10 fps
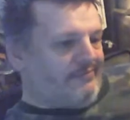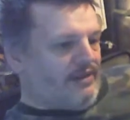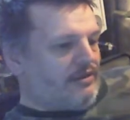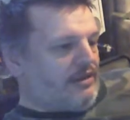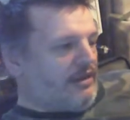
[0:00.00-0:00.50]

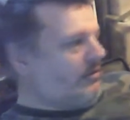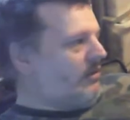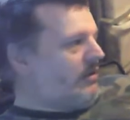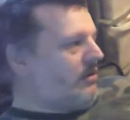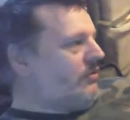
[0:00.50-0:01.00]
and then
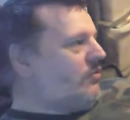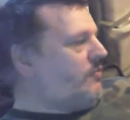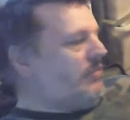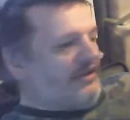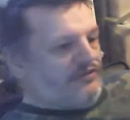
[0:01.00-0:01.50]
like a little
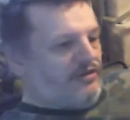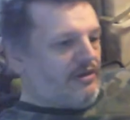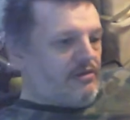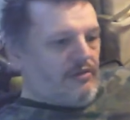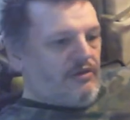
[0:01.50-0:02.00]

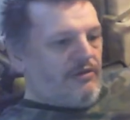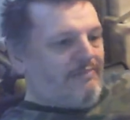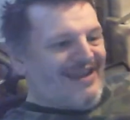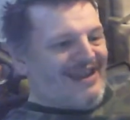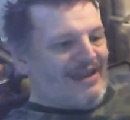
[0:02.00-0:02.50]
plastic
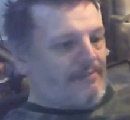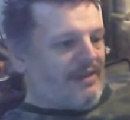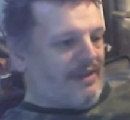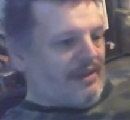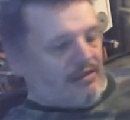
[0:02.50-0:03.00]
manning
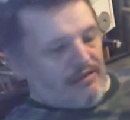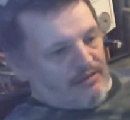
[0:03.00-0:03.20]
bag,